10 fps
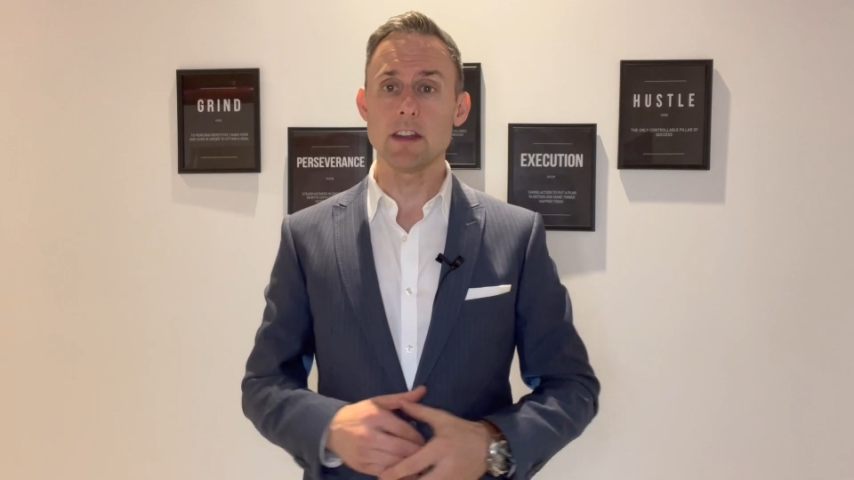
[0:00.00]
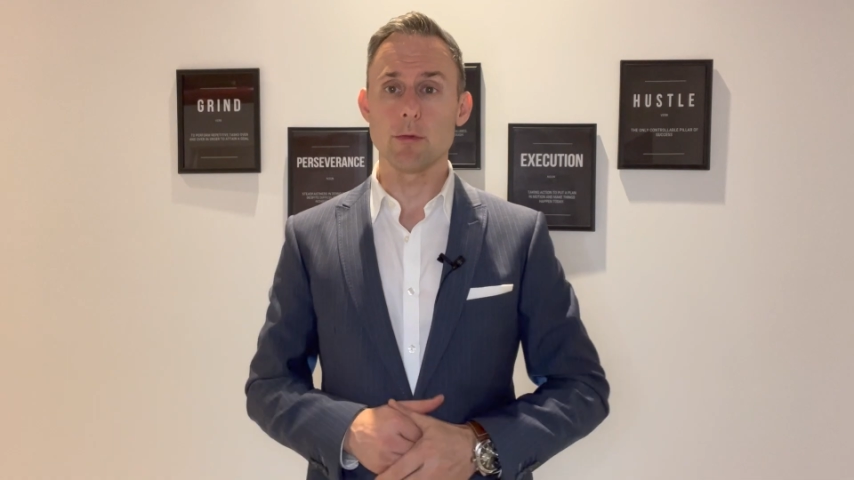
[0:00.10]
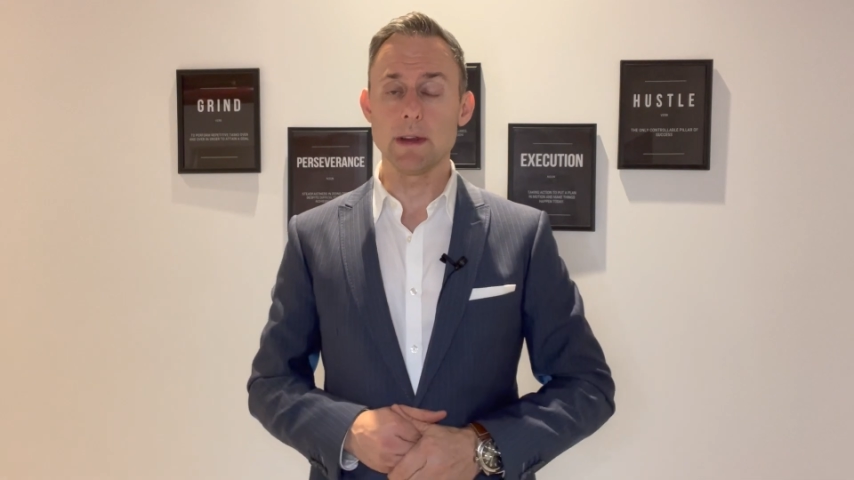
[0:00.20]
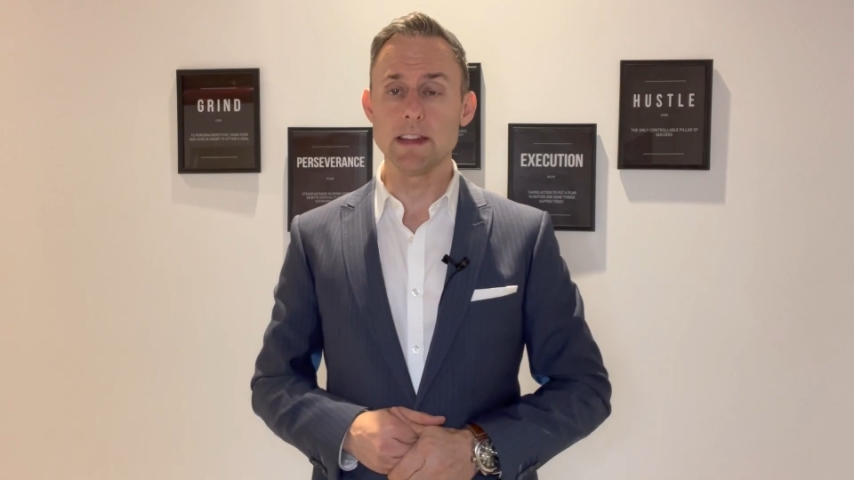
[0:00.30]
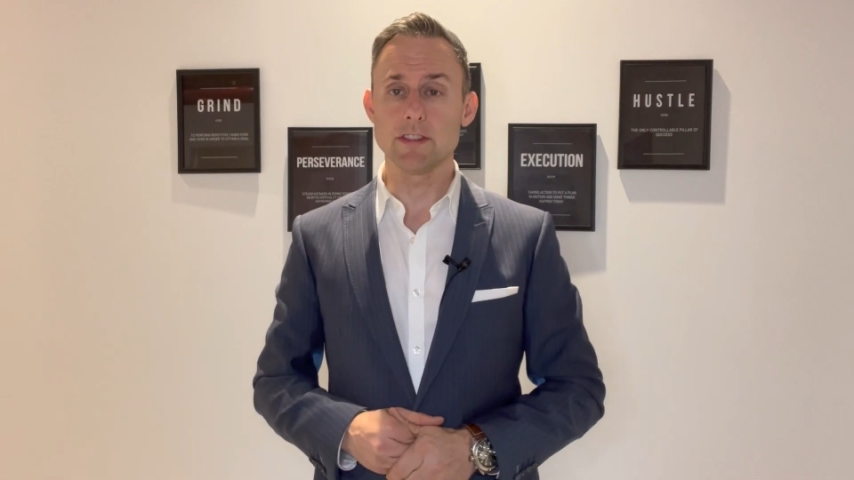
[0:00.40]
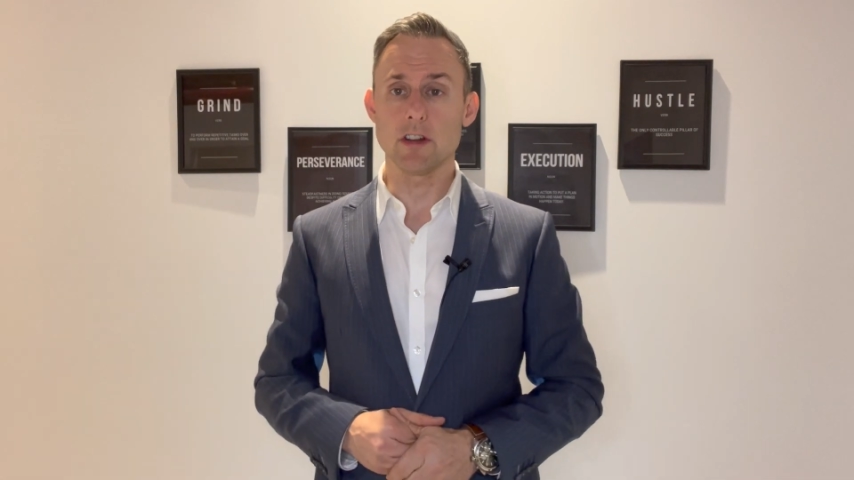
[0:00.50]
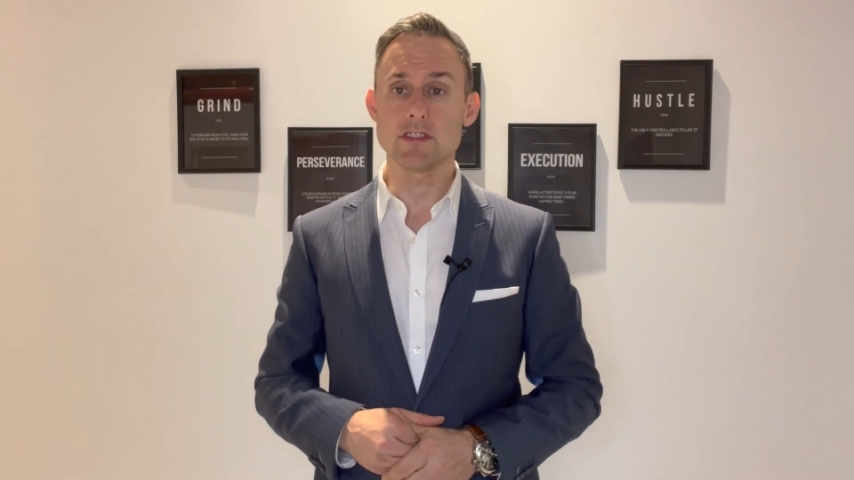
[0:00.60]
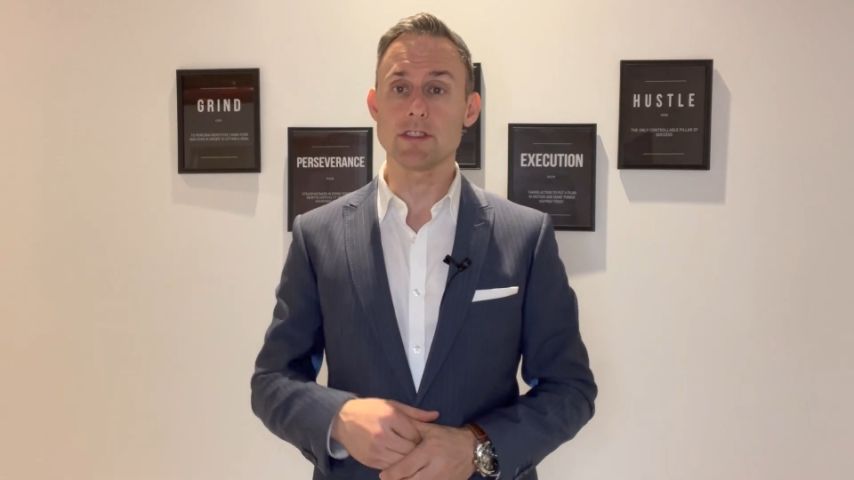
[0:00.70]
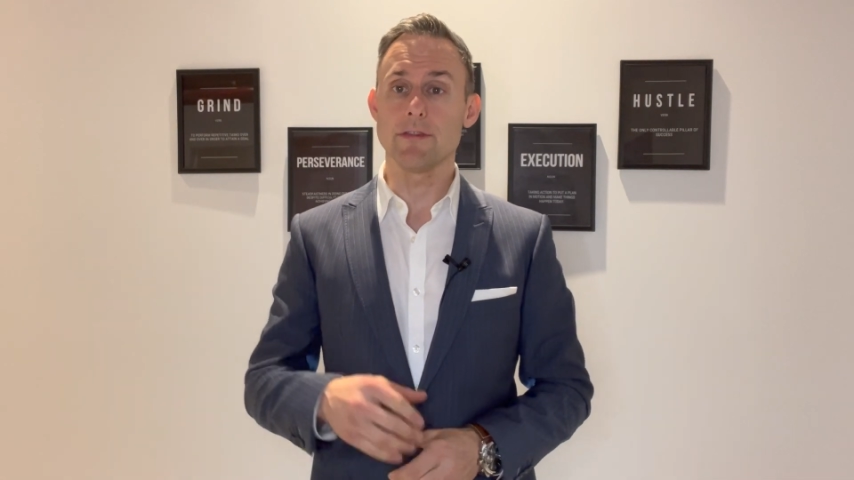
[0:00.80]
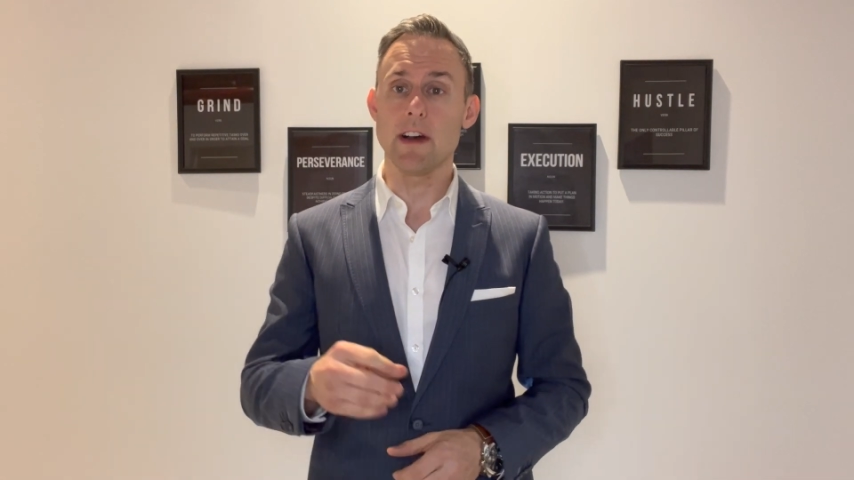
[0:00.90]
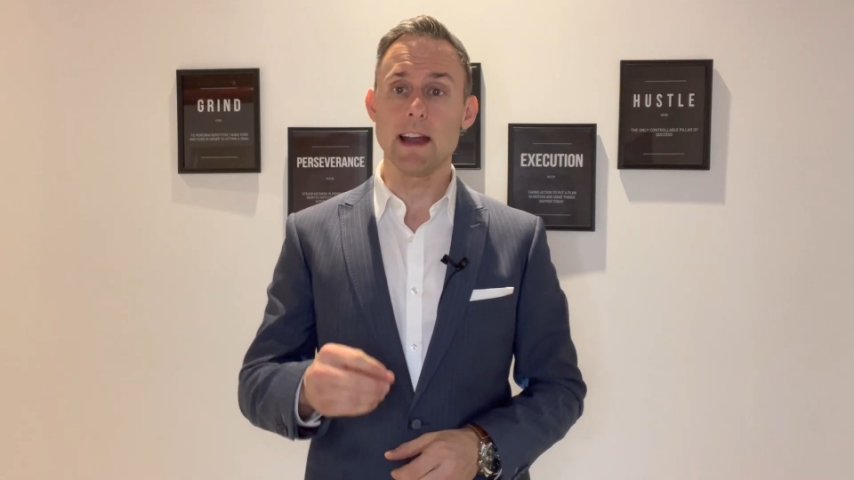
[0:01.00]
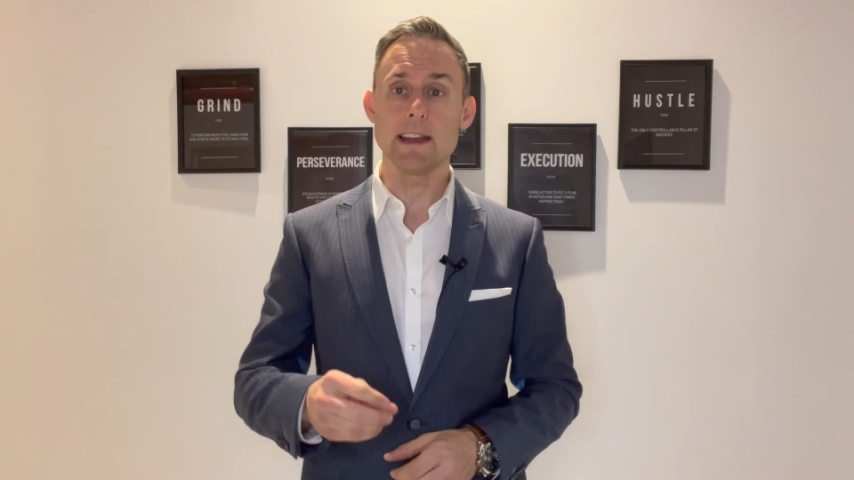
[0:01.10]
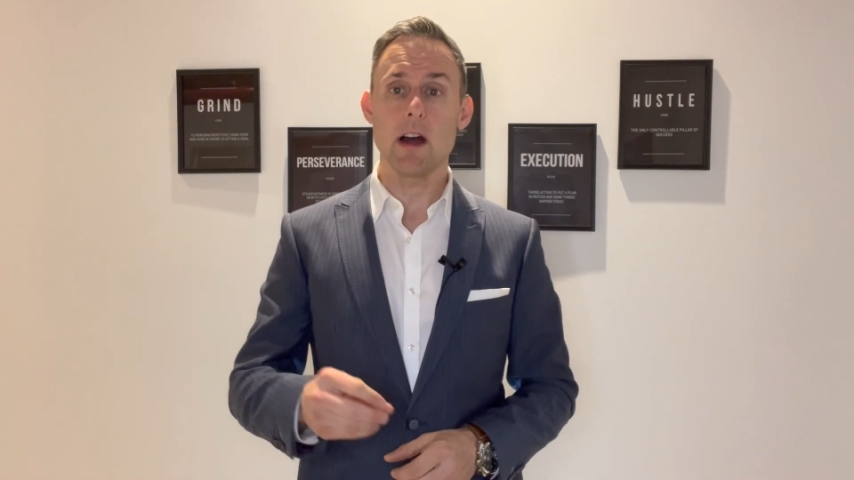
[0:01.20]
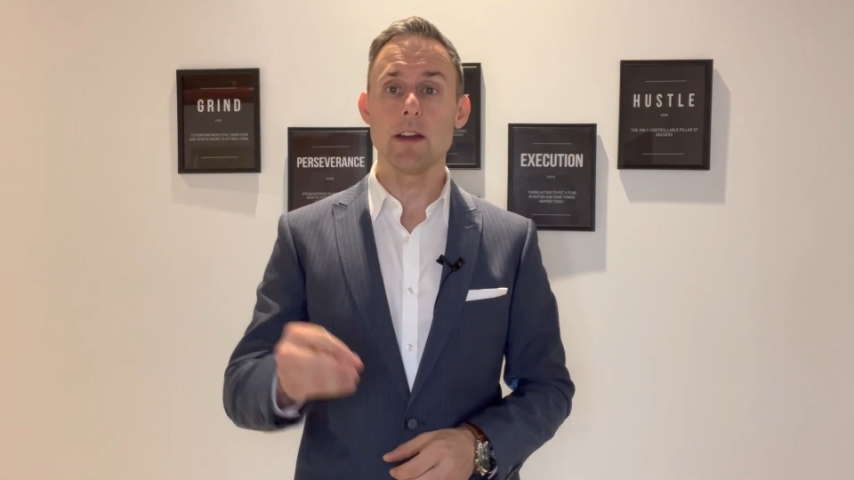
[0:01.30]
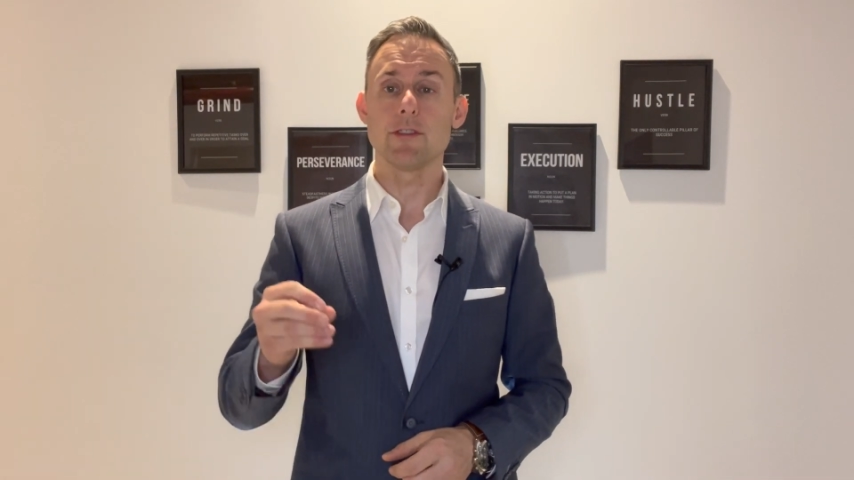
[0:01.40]
to research to find
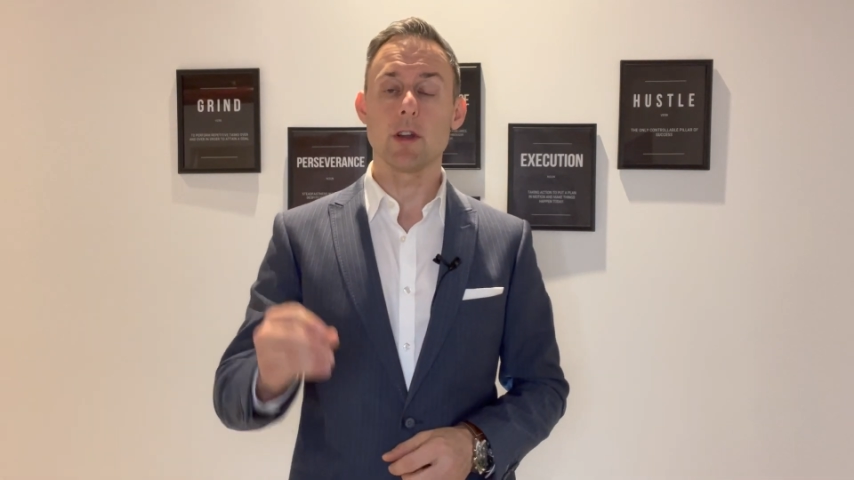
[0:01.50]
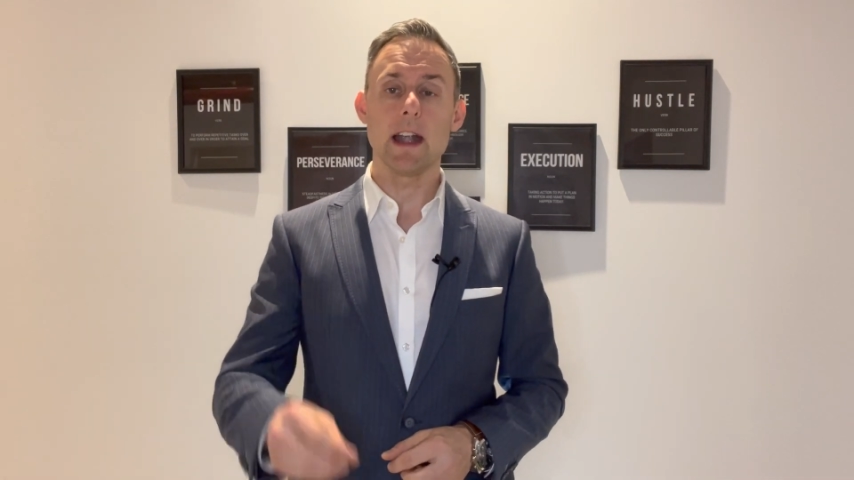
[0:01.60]
out if there